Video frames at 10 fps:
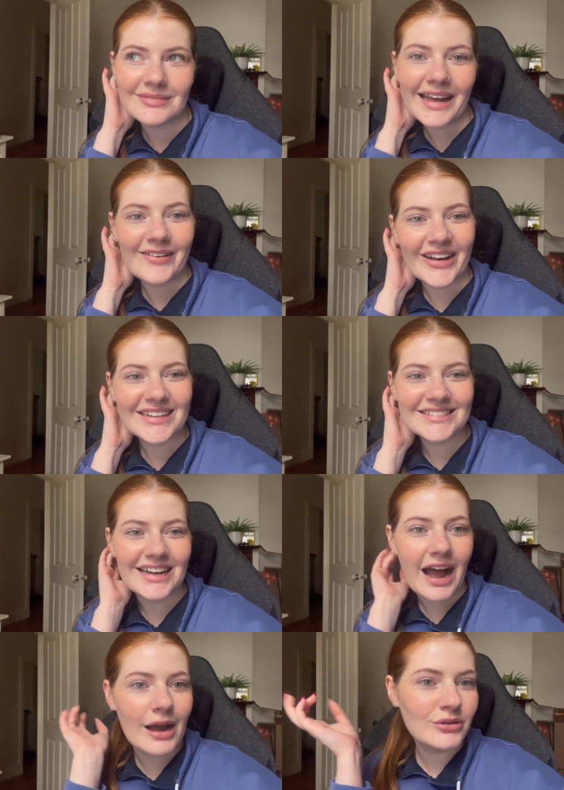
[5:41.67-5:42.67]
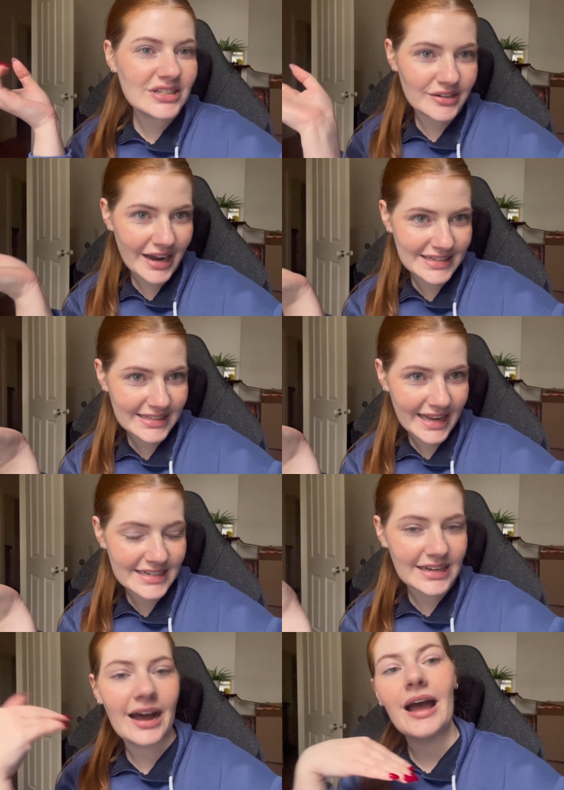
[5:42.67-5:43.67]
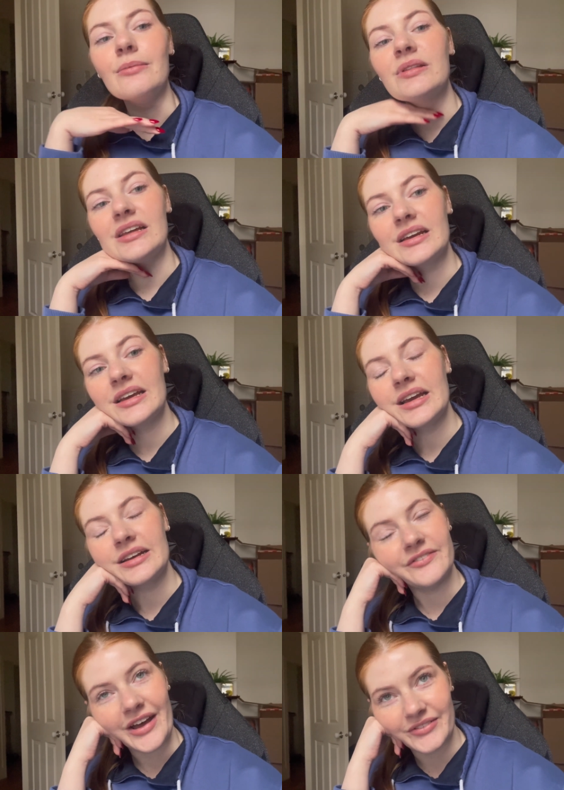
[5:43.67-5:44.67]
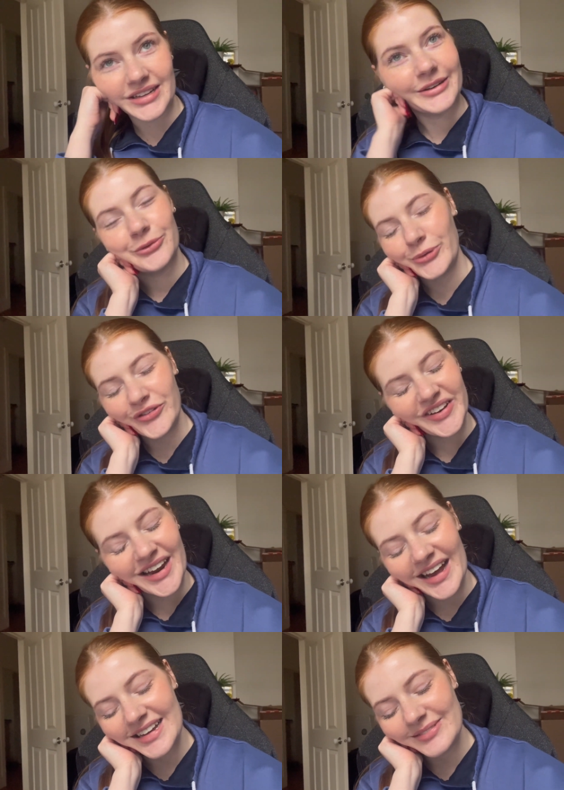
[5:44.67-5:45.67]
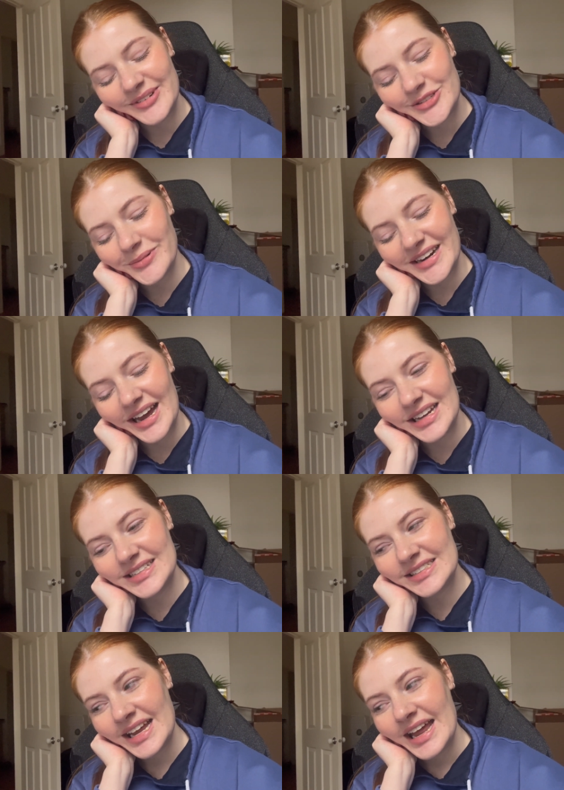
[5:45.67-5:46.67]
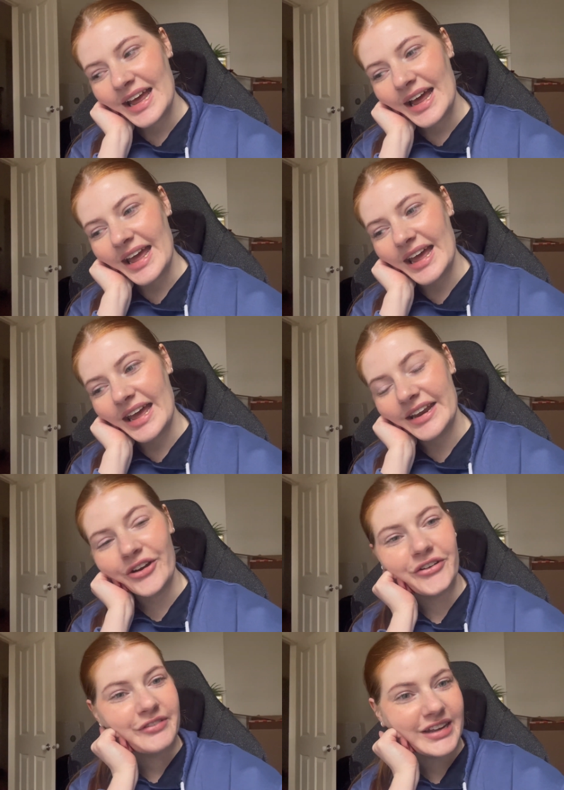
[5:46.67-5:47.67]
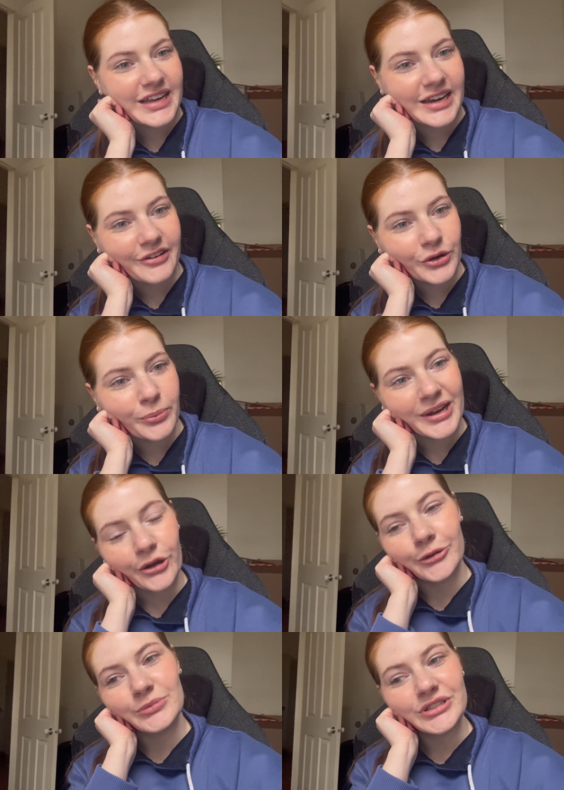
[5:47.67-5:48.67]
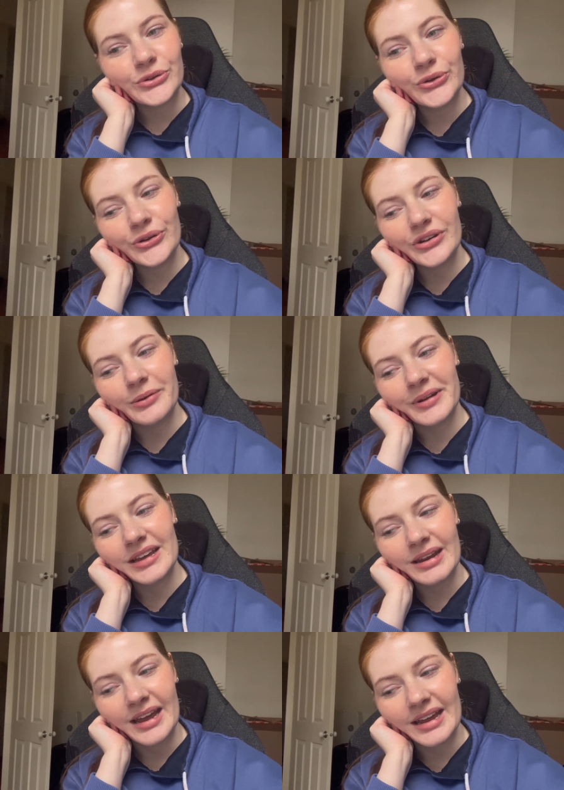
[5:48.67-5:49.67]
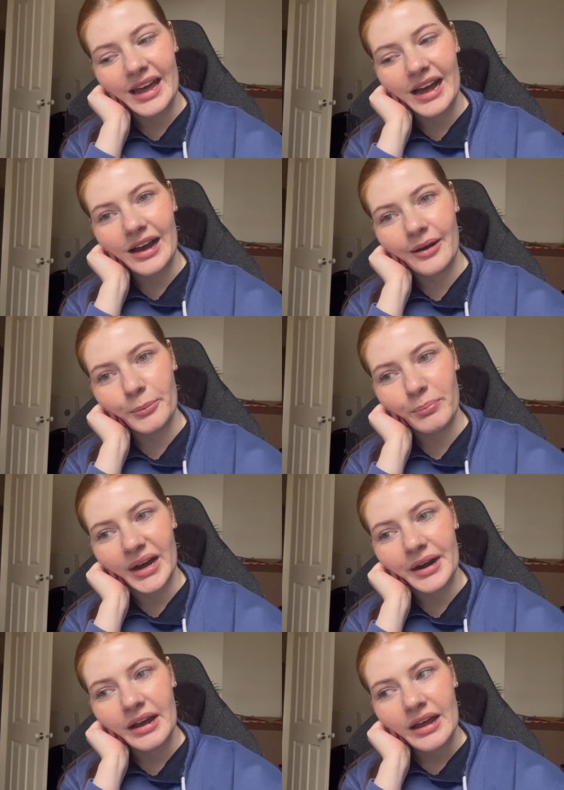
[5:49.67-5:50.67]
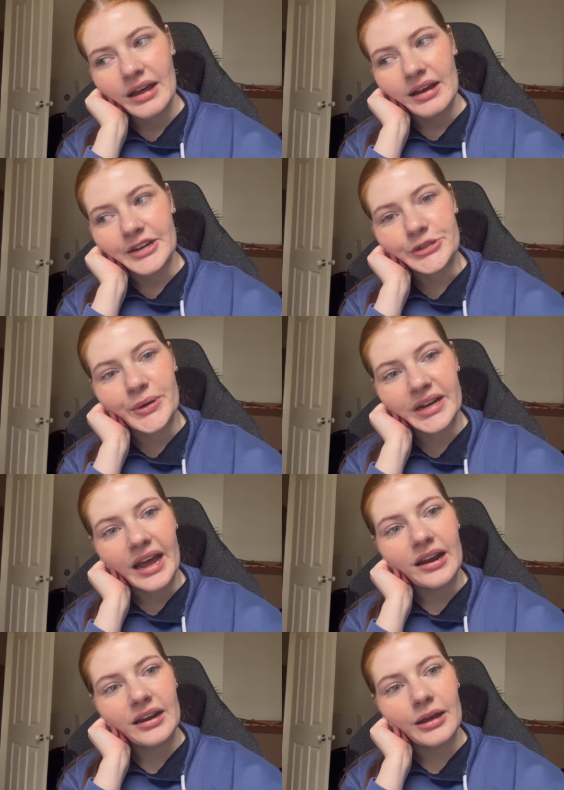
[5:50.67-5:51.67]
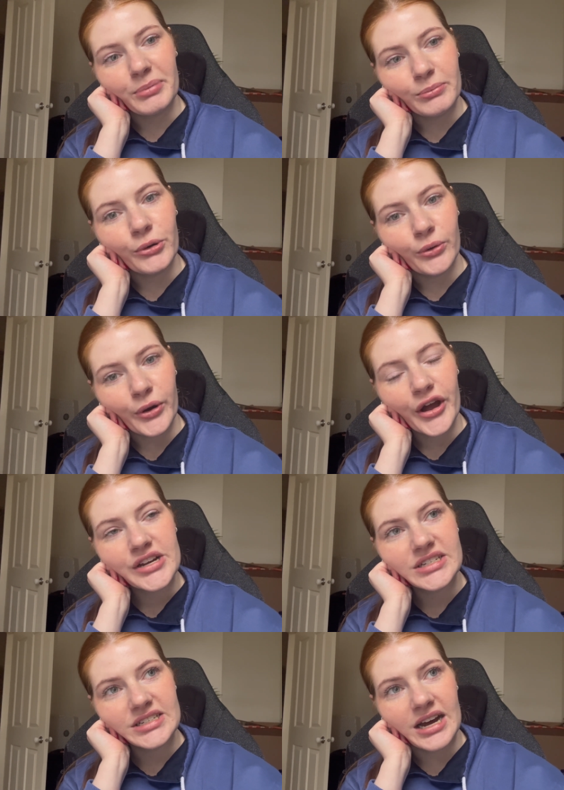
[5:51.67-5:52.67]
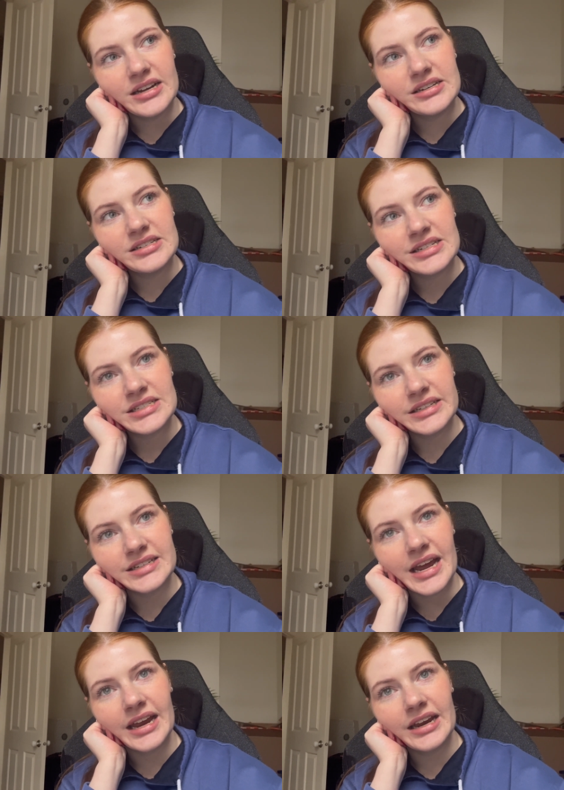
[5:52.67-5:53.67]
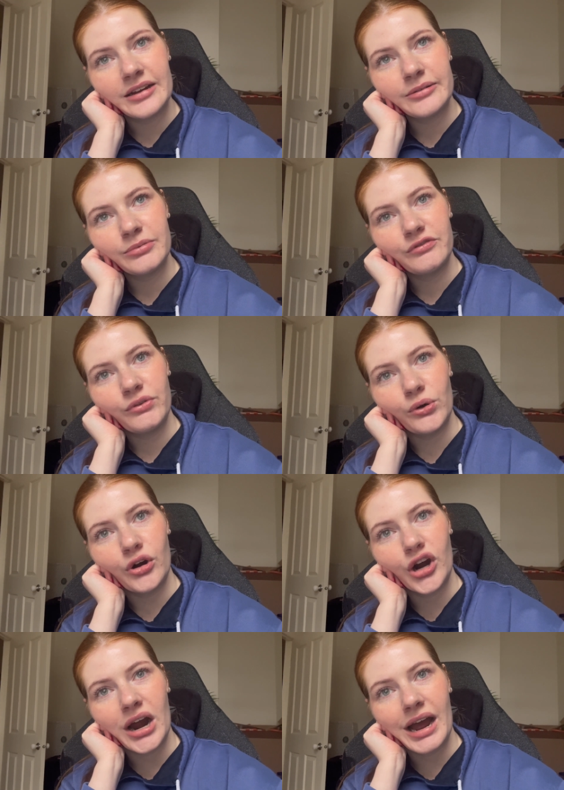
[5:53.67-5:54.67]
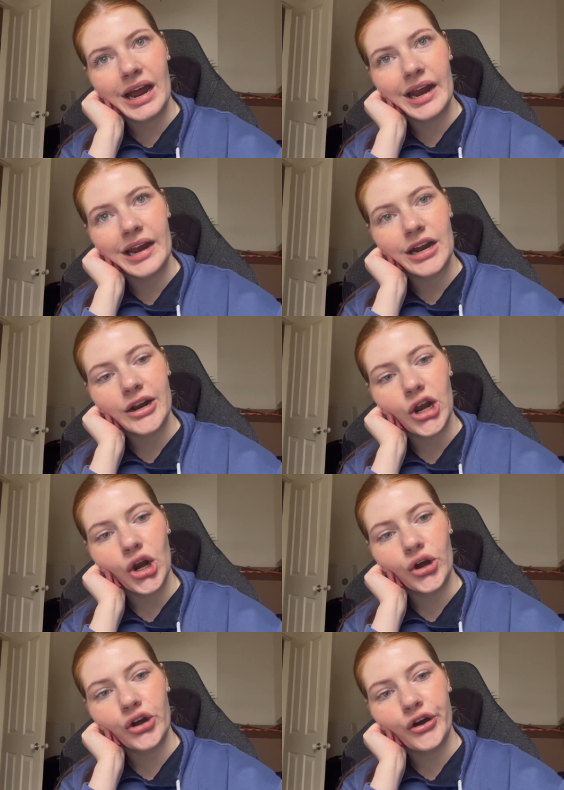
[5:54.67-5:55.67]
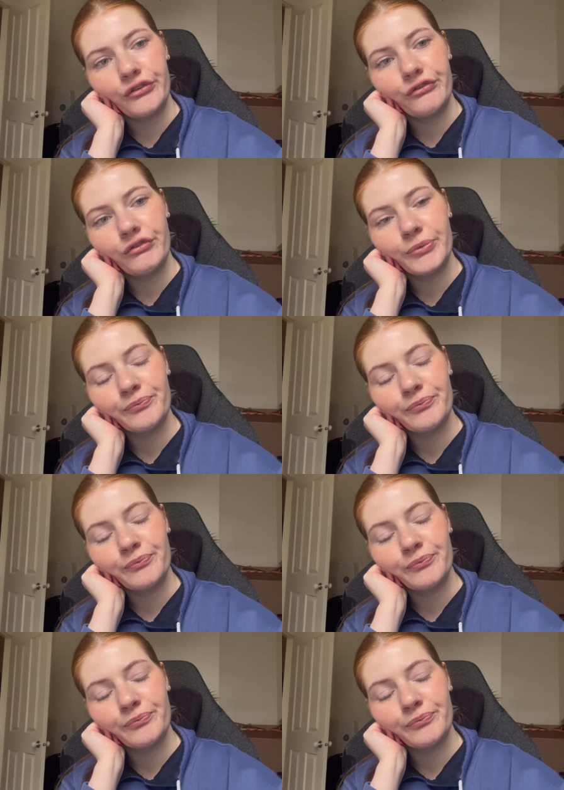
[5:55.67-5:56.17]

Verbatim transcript: Anyway, I will see you guys later. I'm thinking of having a little movie night, which will be nice. And hopefully Kieran will be home soon and we can hang out. But I do want to get a bit more work done today before I clock off.